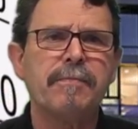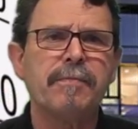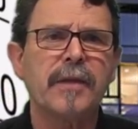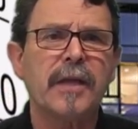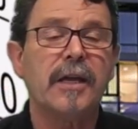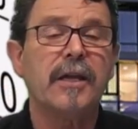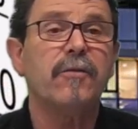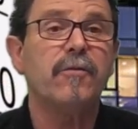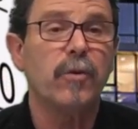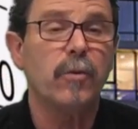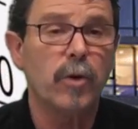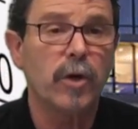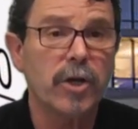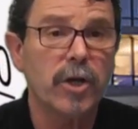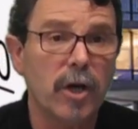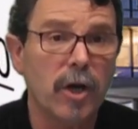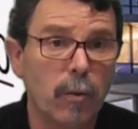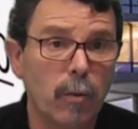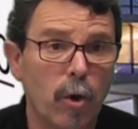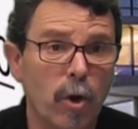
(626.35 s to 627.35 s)
And if you want to
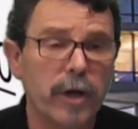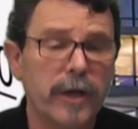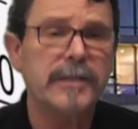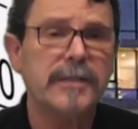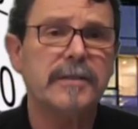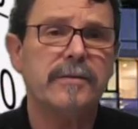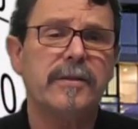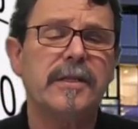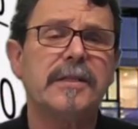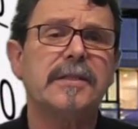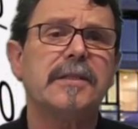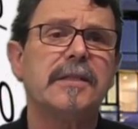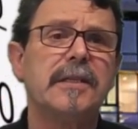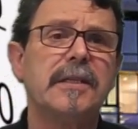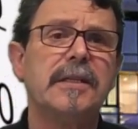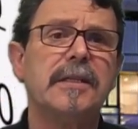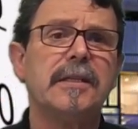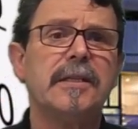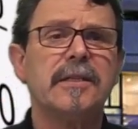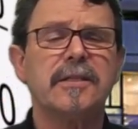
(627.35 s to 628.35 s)
avoid that,
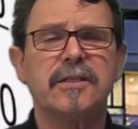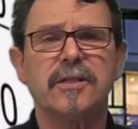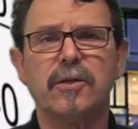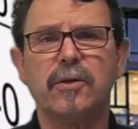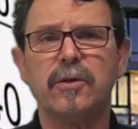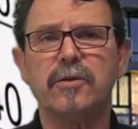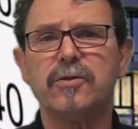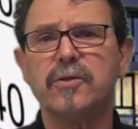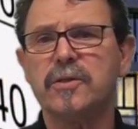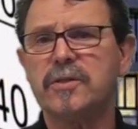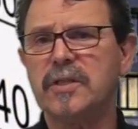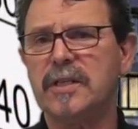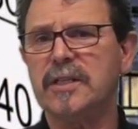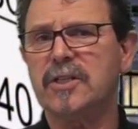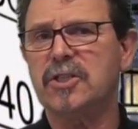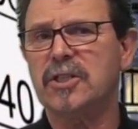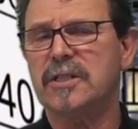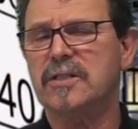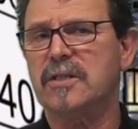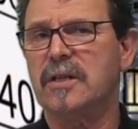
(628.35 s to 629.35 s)
so you take
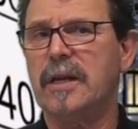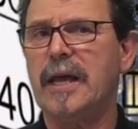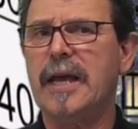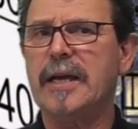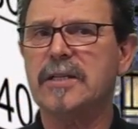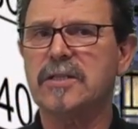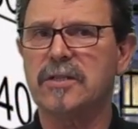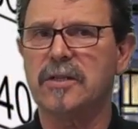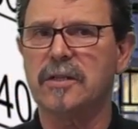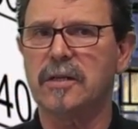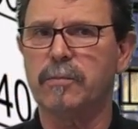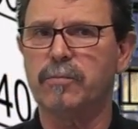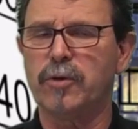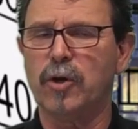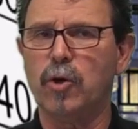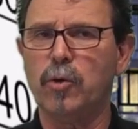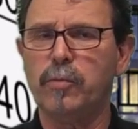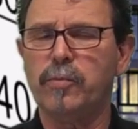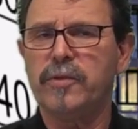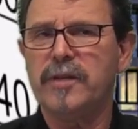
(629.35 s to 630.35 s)
just an external
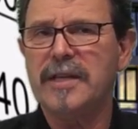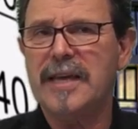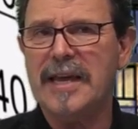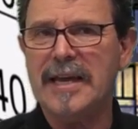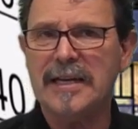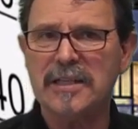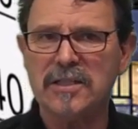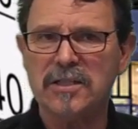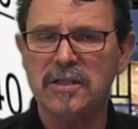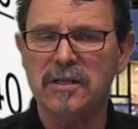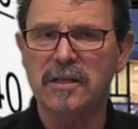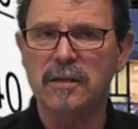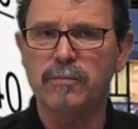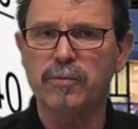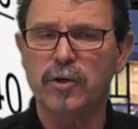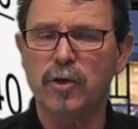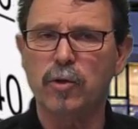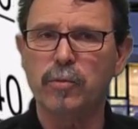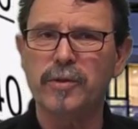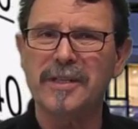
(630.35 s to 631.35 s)
probe. The external
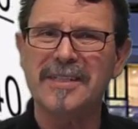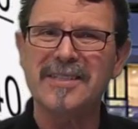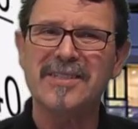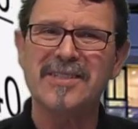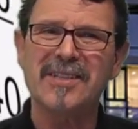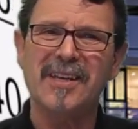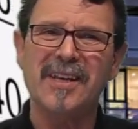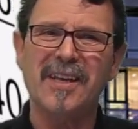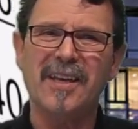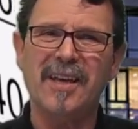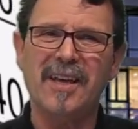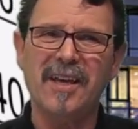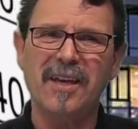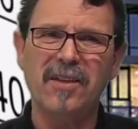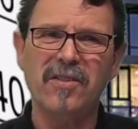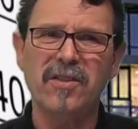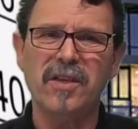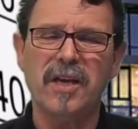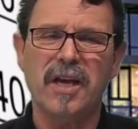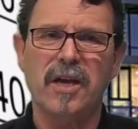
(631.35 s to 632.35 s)
probe is in
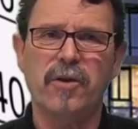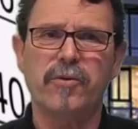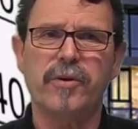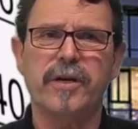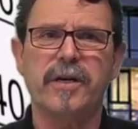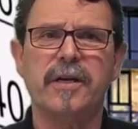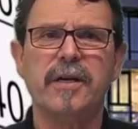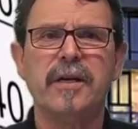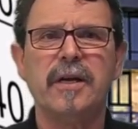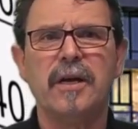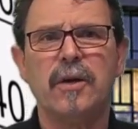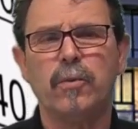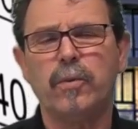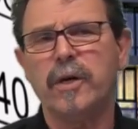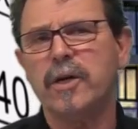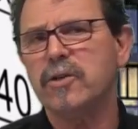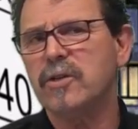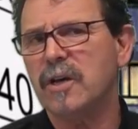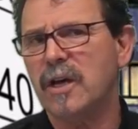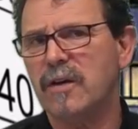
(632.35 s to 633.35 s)
the area where
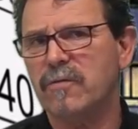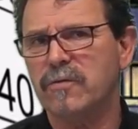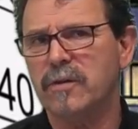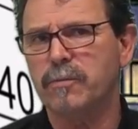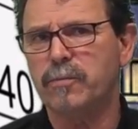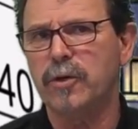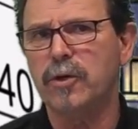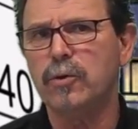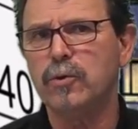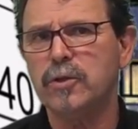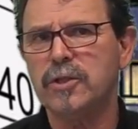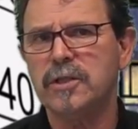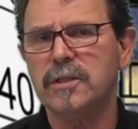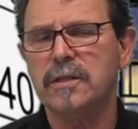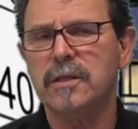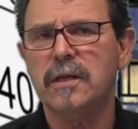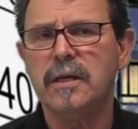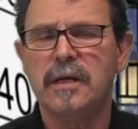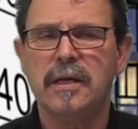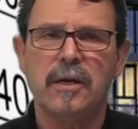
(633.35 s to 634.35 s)
you have the pollution,
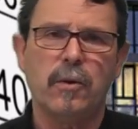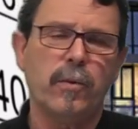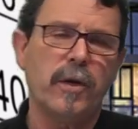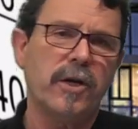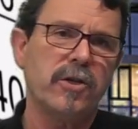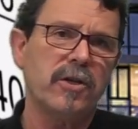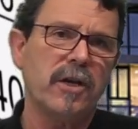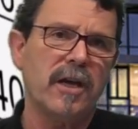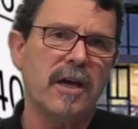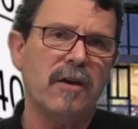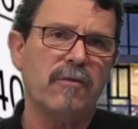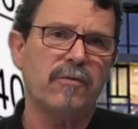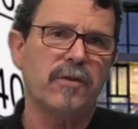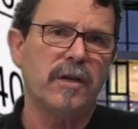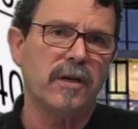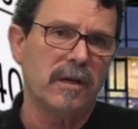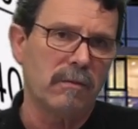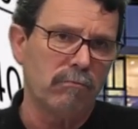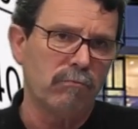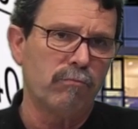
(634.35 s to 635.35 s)
where you have
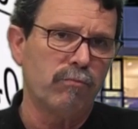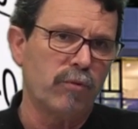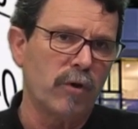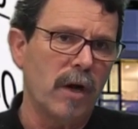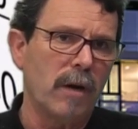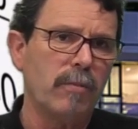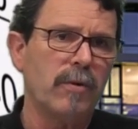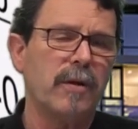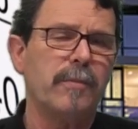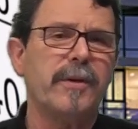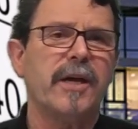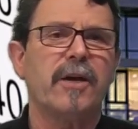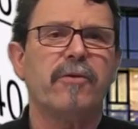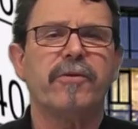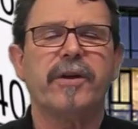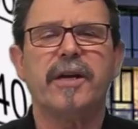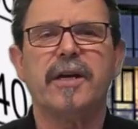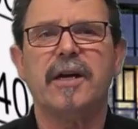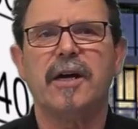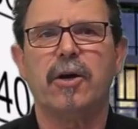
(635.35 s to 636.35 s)
the problem
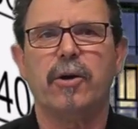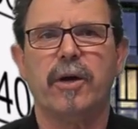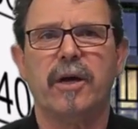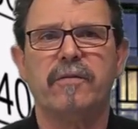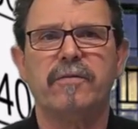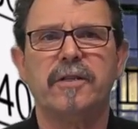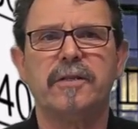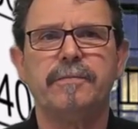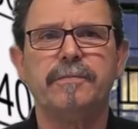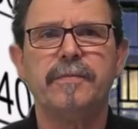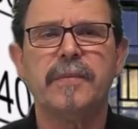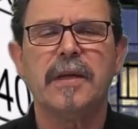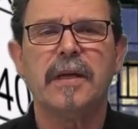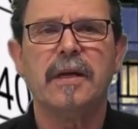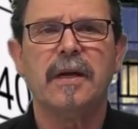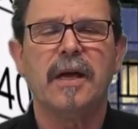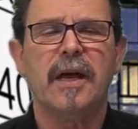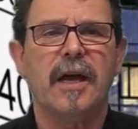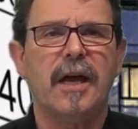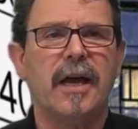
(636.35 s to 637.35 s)
area, however,
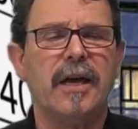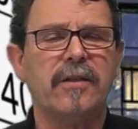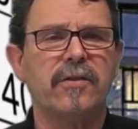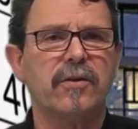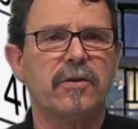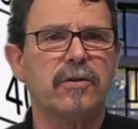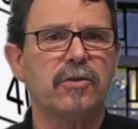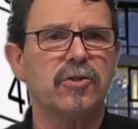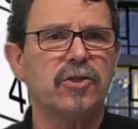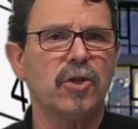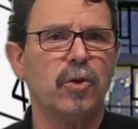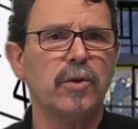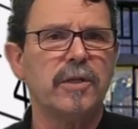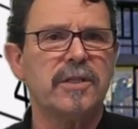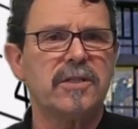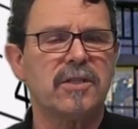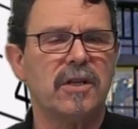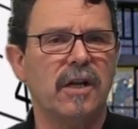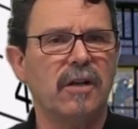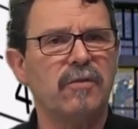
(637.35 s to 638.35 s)
and the control
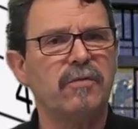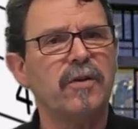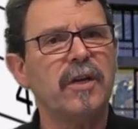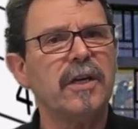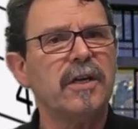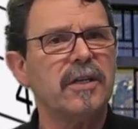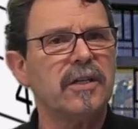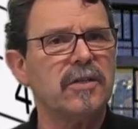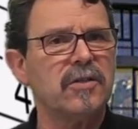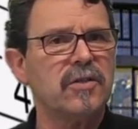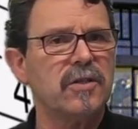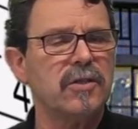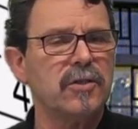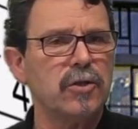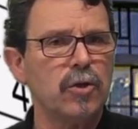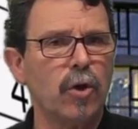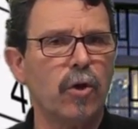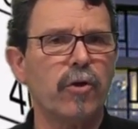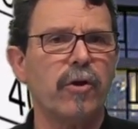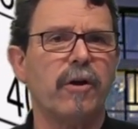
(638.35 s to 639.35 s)
itself is in
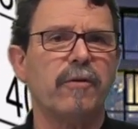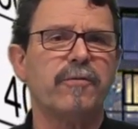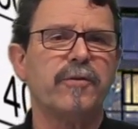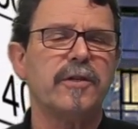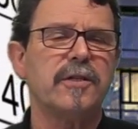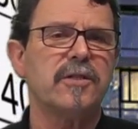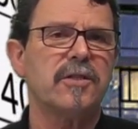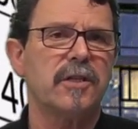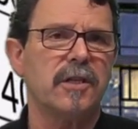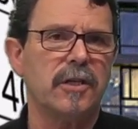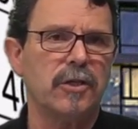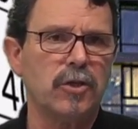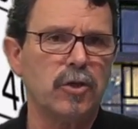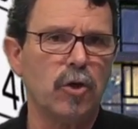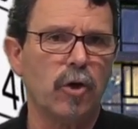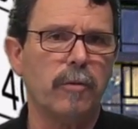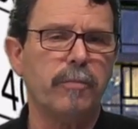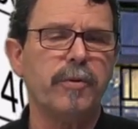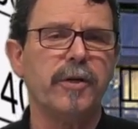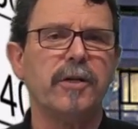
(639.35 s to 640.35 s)
your office, in
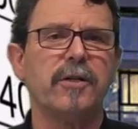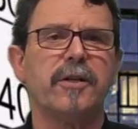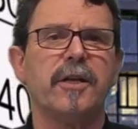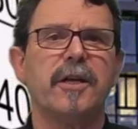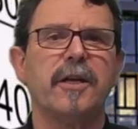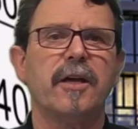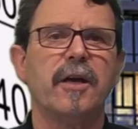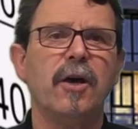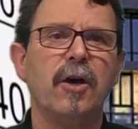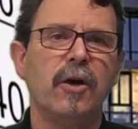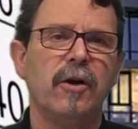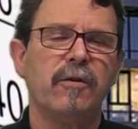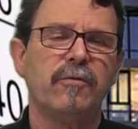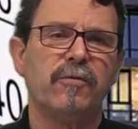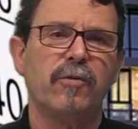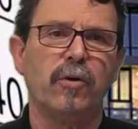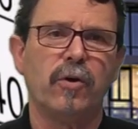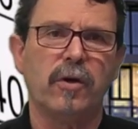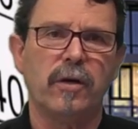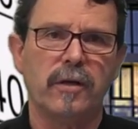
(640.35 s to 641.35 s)
your building,
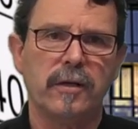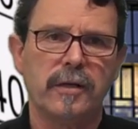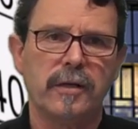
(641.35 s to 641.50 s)
to